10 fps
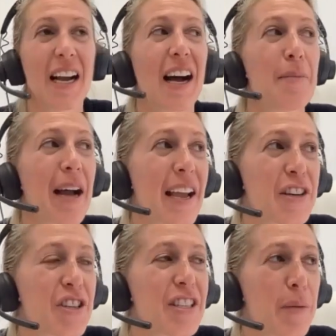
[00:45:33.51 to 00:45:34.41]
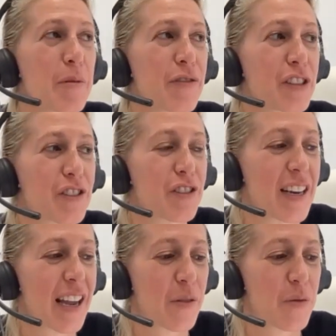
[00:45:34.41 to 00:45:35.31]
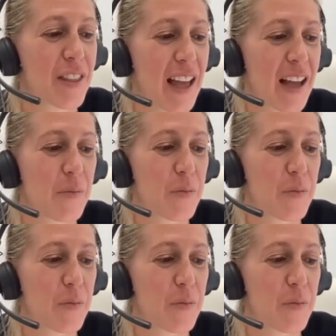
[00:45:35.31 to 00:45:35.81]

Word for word: Um, I actually double filter it now with um,